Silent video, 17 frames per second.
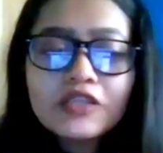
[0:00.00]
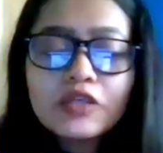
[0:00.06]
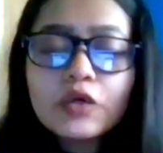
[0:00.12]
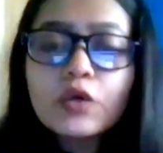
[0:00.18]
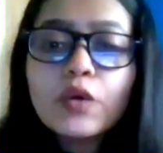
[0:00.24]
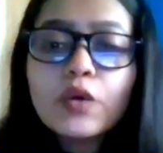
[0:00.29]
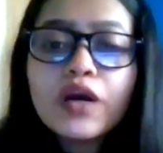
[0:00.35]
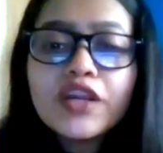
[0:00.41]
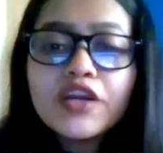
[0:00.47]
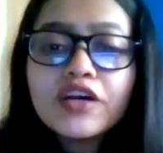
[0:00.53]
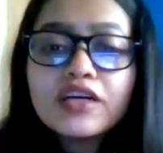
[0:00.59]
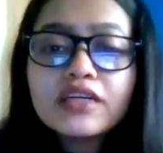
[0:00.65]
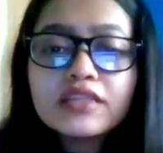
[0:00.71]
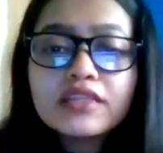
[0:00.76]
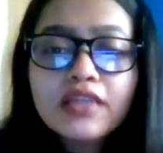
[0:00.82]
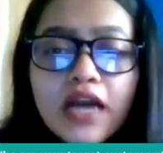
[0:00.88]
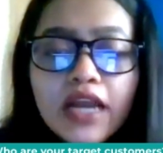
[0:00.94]
So who are your
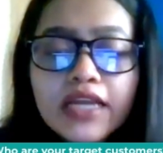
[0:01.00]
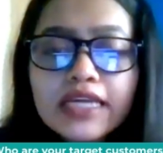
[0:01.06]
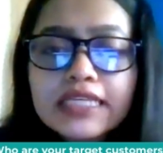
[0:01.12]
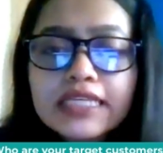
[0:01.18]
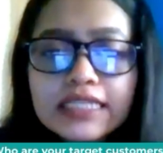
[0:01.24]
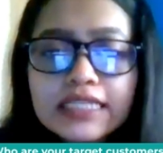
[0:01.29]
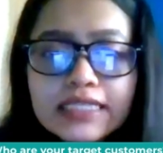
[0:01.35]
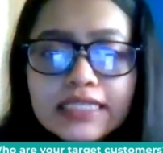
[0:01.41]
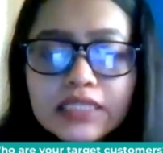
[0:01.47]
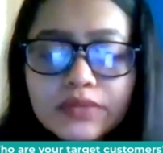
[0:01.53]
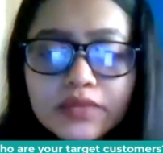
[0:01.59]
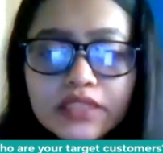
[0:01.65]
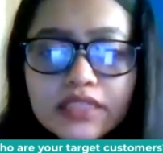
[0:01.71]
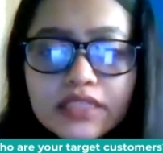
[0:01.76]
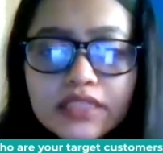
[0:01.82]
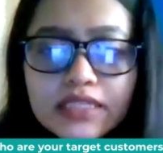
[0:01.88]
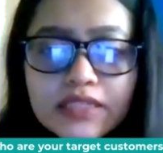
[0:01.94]
target
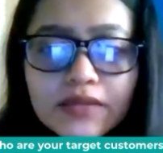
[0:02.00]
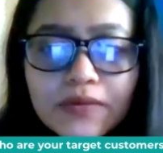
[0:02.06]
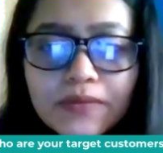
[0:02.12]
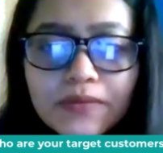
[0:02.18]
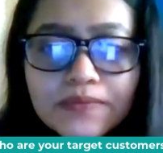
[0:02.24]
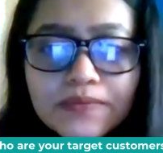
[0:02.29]
customers?